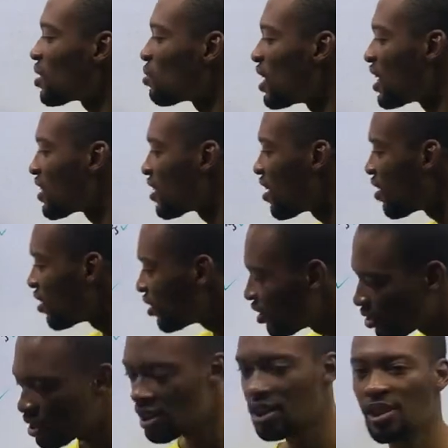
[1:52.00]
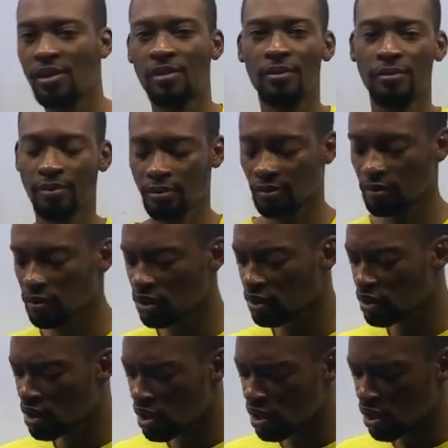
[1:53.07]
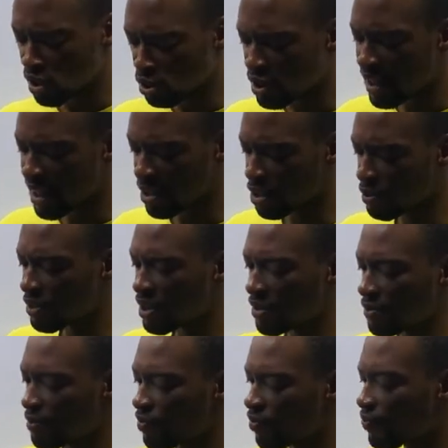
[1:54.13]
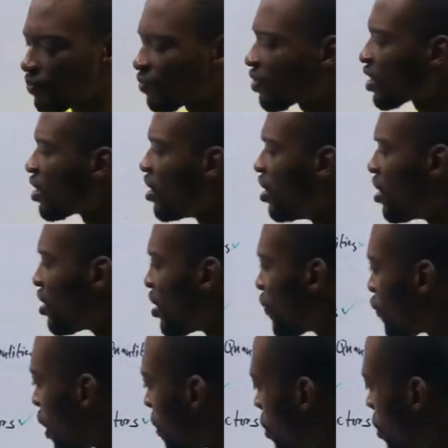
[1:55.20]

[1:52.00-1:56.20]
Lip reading: to as 3D. Look at something. If you are